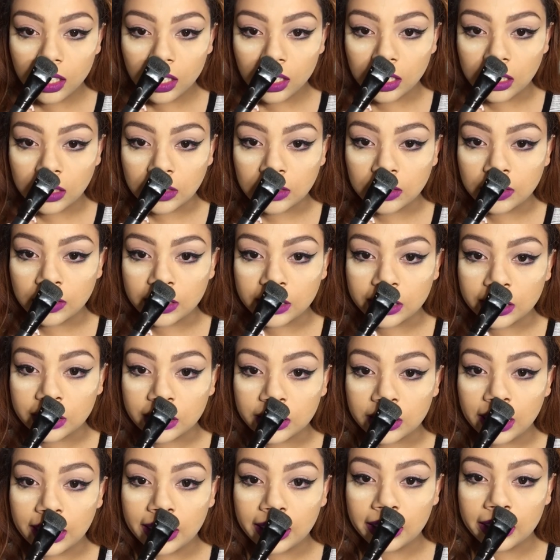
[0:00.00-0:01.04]
you just want to make a
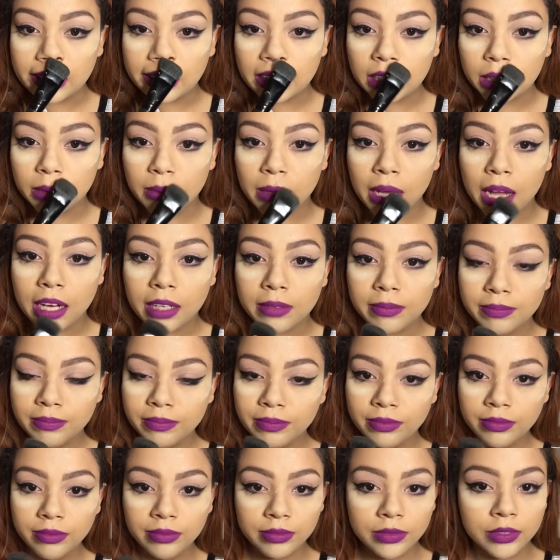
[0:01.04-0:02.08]
triangle on the bottom,
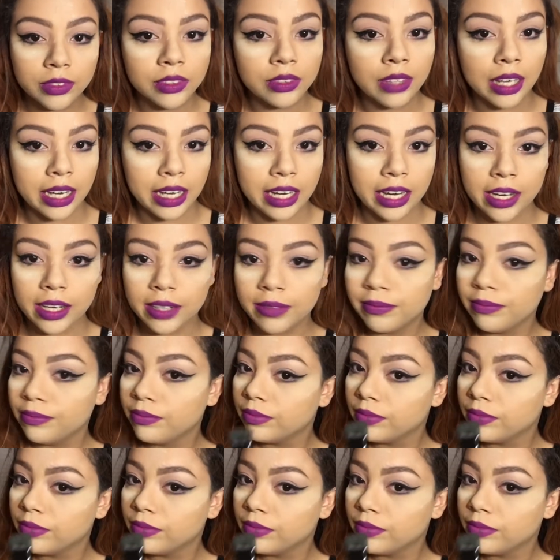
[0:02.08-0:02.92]
right here.